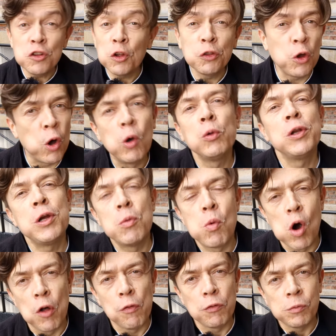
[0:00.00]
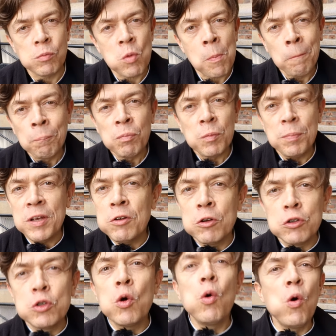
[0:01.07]
not only one.
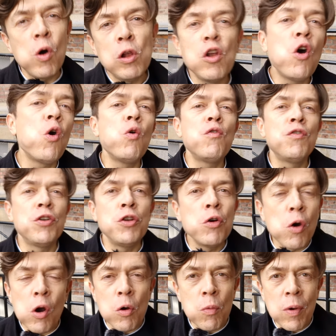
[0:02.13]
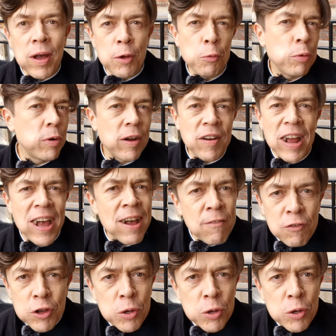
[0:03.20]
Because all over Norway, wherever